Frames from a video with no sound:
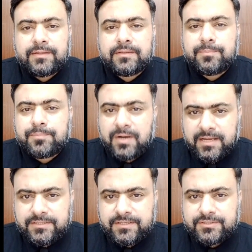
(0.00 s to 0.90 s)
The
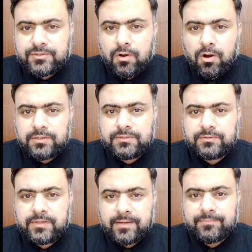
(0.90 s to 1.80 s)
prices ought
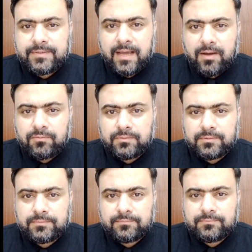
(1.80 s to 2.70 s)
to come down.